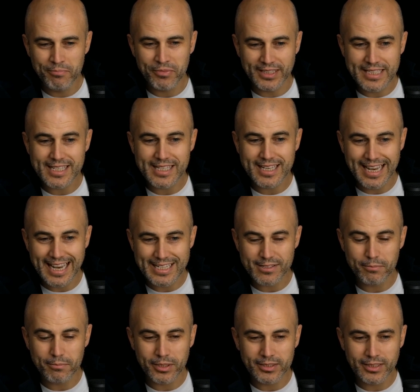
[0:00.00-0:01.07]
In this case,
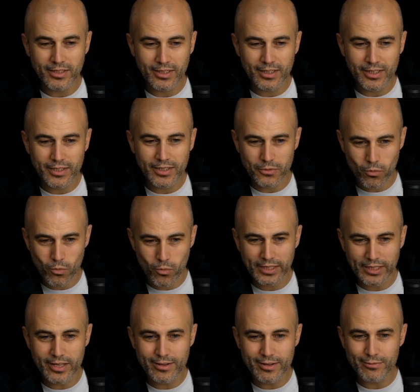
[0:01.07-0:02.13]
in particular,
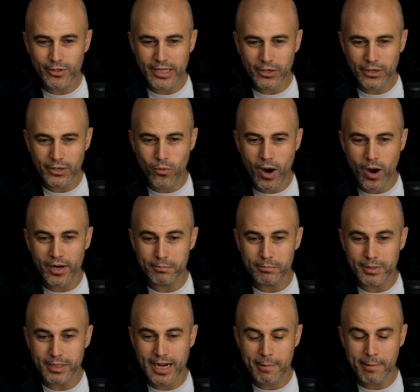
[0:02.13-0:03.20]
Winelivery acquired
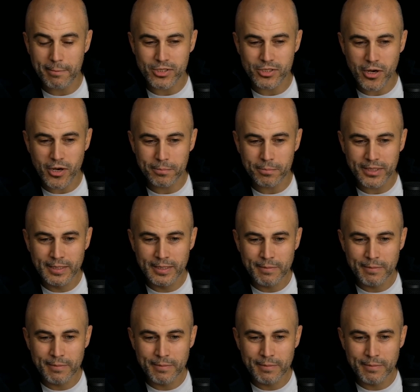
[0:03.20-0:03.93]
Become Some.